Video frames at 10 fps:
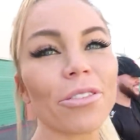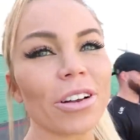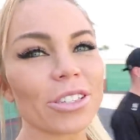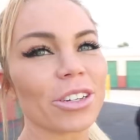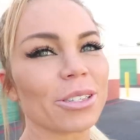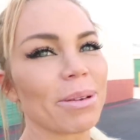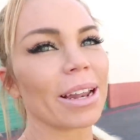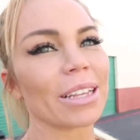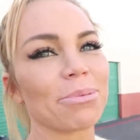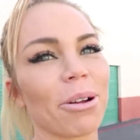your friends are
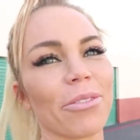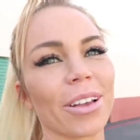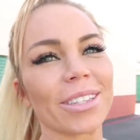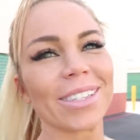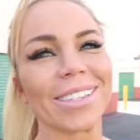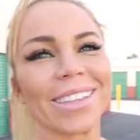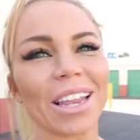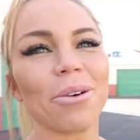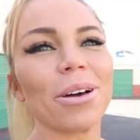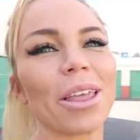Hispanic, it's perfect. They
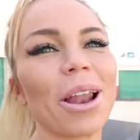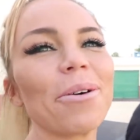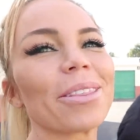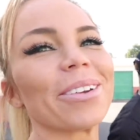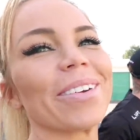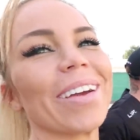That's know what so they know racist. what they're